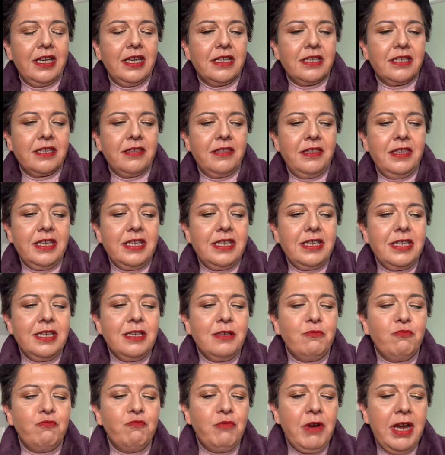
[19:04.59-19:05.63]
So this
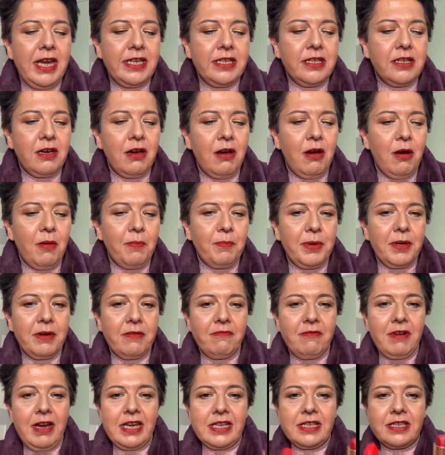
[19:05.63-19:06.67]
is Red Carpet
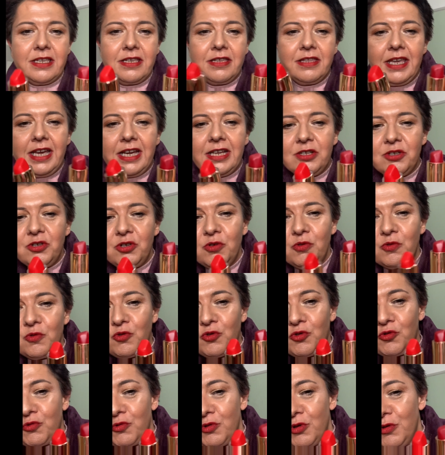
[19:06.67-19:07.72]
Red. So that's your
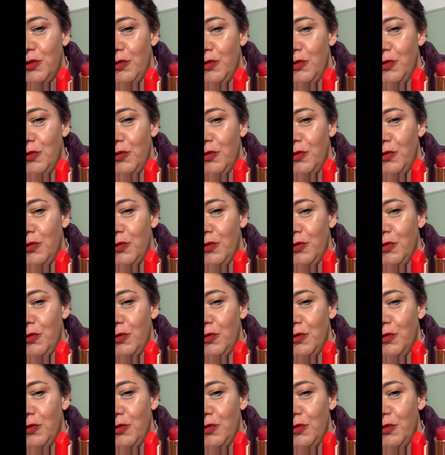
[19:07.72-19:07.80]
true